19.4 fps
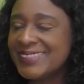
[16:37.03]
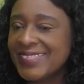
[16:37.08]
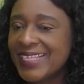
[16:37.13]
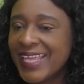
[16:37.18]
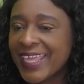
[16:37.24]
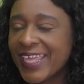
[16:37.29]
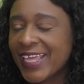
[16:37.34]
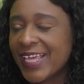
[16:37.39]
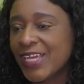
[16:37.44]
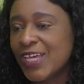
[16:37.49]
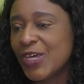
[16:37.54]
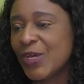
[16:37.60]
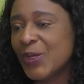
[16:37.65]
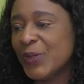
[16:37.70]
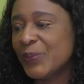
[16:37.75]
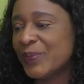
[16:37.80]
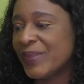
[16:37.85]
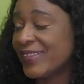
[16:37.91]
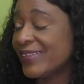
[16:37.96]
Like
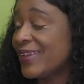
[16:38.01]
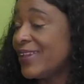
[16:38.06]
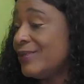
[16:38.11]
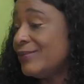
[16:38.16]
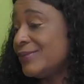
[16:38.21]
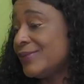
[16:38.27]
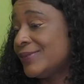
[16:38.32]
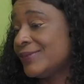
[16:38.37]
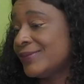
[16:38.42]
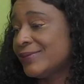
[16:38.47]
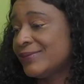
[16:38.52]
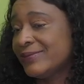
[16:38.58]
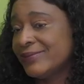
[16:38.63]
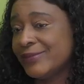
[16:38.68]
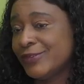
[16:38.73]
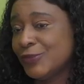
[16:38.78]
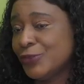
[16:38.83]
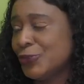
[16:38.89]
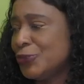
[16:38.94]
at times,
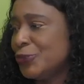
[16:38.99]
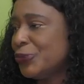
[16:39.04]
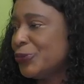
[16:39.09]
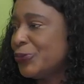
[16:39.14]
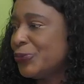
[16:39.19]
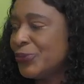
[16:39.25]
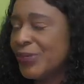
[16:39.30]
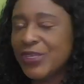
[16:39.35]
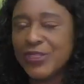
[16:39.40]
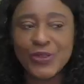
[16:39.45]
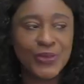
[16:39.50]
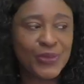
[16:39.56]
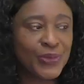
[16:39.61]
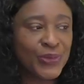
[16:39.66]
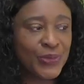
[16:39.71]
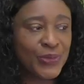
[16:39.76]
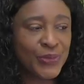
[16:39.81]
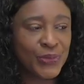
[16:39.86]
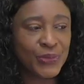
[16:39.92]
when
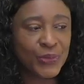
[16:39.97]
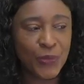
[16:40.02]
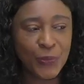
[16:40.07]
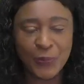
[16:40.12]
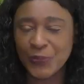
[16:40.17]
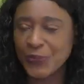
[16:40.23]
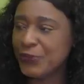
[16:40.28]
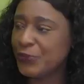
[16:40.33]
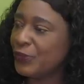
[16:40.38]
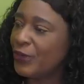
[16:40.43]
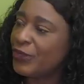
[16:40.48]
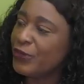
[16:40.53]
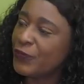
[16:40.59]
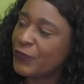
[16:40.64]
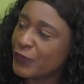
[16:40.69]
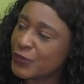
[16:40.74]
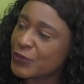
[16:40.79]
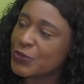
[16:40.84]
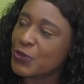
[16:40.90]

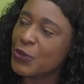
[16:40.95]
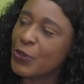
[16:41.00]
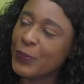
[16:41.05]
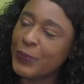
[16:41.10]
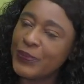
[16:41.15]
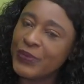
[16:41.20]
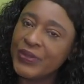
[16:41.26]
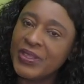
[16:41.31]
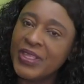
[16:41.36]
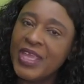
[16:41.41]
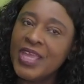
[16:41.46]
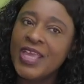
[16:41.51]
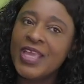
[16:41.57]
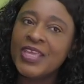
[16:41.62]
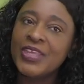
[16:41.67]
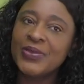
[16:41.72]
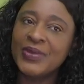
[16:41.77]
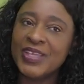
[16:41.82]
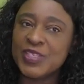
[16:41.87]
you first open,
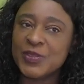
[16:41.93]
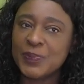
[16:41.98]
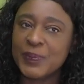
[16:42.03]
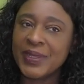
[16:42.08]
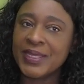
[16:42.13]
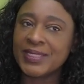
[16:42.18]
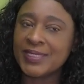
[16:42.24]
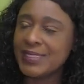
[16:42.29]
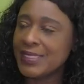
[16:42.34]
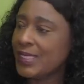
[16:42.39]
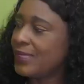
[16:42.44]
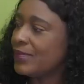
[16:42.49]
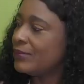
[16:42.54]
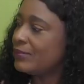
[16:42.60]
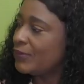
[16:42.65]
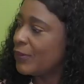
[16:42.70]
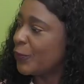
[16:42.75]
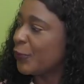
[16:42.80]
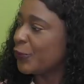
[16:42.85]
you're expecting
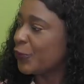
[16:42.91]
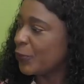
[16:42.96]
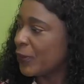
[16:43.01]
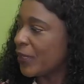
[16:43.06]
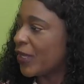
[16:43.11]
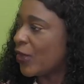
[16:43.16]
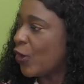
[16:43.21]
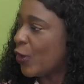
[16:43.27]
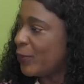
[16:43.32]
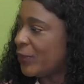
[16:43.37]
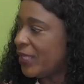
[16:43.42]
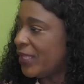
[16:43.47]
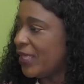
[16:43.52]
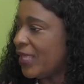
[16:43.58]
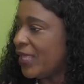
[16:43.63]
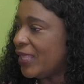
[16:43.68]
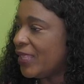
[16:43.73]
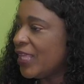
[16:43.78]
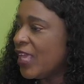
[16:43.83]
people to be coming
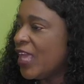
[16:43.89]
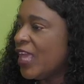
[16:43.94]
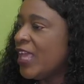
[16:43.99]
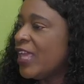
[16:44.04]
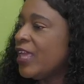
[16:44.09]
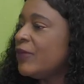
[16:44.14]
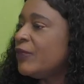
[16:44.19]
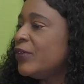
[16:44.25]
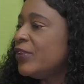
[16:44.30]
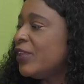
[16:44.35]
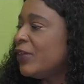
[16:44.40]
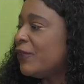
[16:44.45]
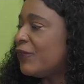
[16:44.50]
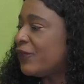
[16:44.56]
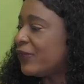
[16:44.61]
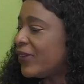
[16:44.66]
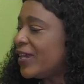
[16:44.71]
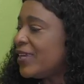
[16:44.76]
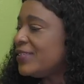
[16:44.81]
in. Even the
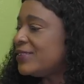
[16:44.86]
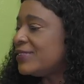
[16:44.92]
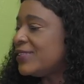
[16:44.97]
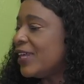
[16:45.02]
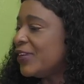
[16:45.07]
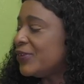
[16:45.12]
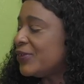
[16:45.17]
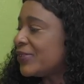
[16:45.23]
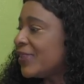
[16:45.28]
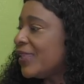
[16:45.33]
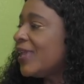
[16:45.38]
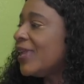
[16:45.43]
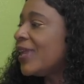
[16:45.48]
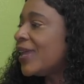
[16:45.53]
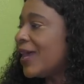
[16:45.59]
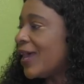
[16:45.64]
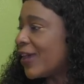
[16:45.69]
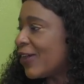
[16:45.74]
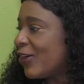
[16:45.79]
friends that you
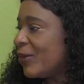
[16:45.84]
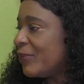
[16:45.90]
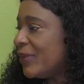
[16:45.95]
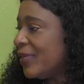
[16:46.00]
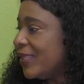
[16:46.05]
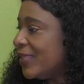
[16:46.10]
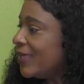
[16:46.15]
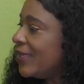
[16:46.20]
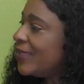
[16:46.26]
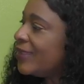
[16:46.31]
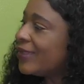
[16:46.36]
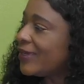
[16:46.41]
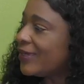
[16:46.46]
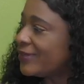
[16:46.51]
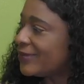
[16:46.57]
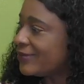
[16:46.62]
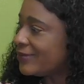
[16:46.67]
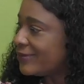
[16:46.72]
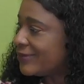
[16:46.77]
think are coming in,
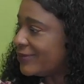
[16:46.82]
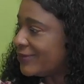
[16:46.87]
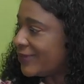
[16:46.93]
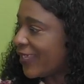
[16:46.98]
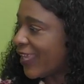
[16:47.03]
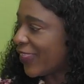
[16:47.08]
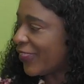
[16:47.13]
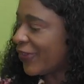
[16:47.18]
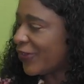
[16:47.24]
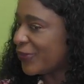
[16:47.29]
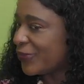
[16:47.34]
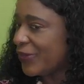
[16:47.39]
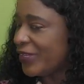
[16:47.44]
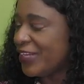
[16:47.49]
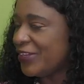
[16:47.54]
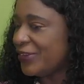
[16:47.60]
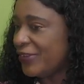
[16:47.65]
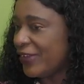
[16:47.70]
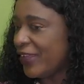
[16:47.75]
they are not
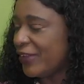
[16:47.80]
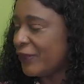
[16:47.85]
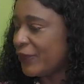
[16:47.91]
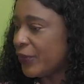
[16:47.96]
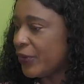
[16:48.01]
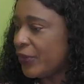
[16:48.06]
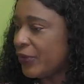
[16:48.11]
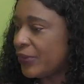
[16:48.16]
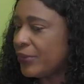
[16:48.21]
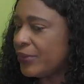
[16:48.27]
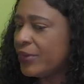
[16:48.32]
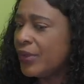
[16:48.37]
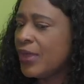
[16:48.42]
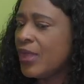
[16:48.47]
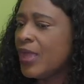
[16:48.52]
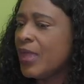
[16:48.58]
really there for you.